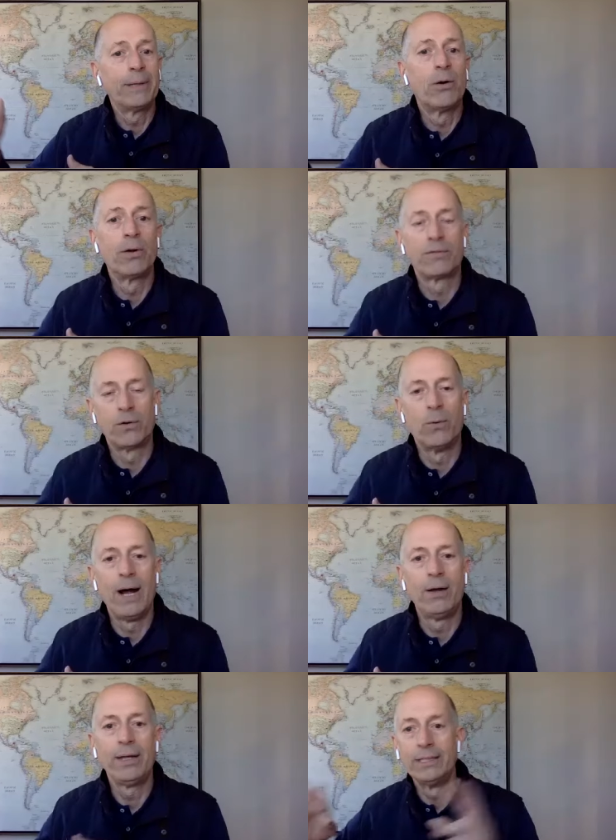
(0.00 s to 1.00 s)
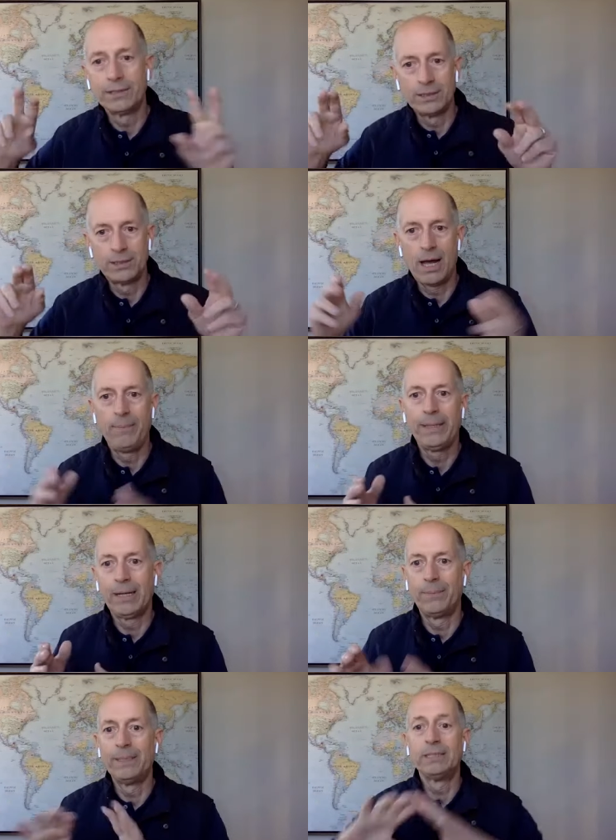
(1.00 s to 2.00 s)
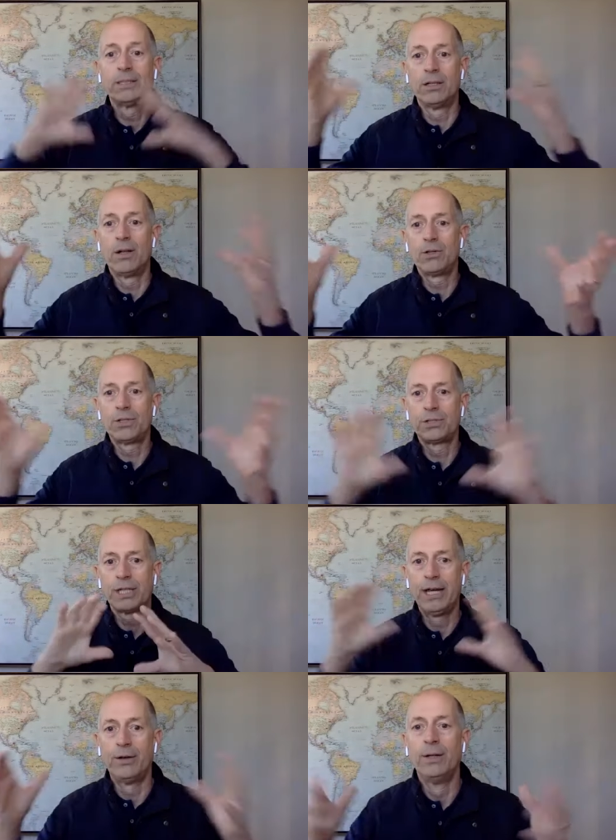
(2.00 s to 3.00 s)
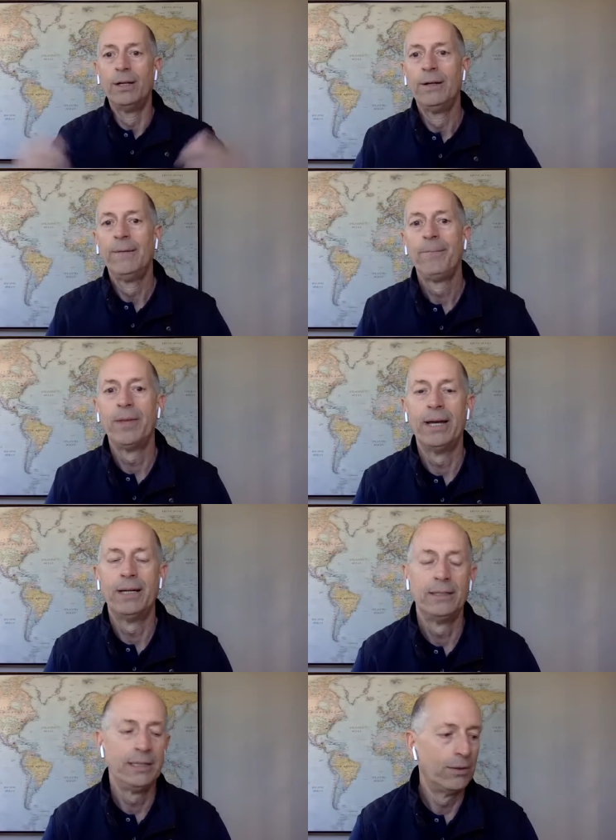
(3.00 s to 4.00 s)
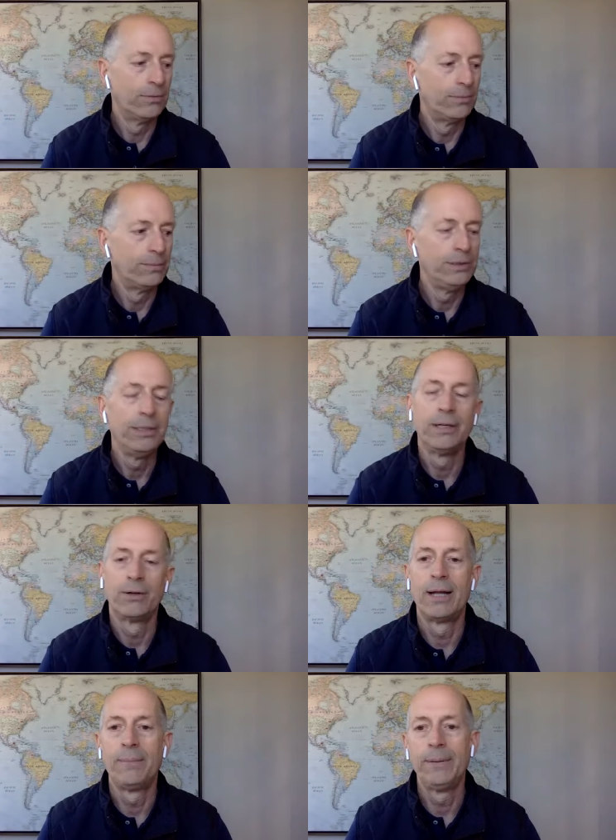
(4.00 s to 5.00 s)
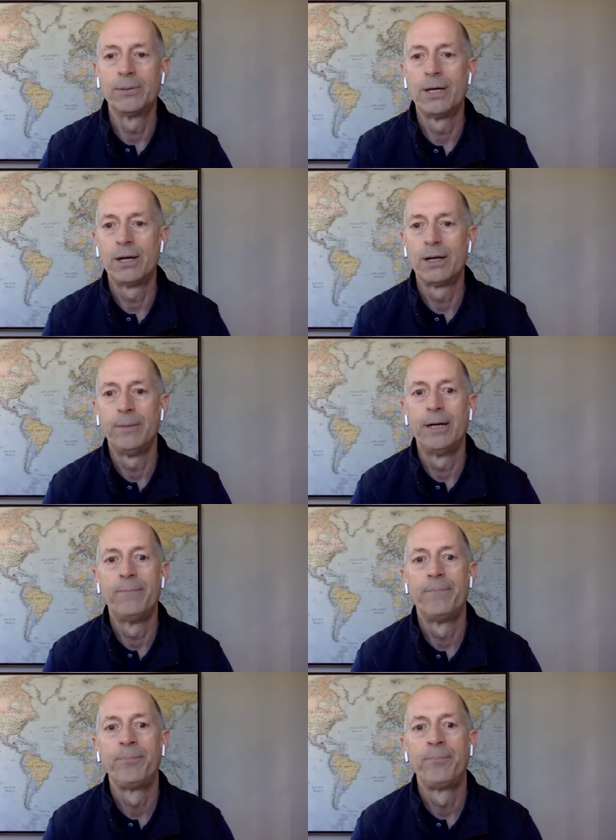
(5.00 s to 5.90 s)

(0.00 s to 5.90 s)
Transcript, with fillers: going for a while. Hence yeah. the zombie companies zombie, at the larger scale that uh, you know you hear a lot of people talking about.